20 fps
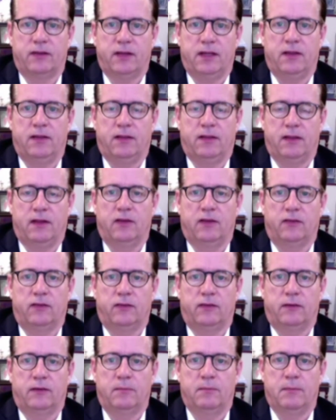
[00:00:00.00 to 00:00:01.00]
in
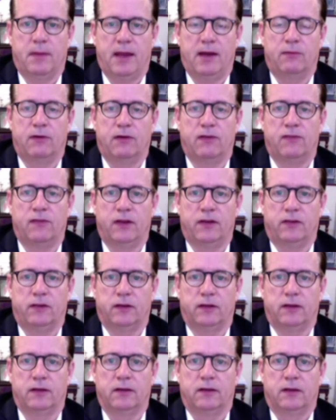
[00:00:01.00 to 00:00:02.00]
this May
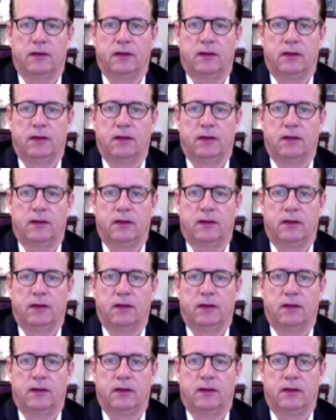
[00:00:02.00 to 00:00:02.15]
revision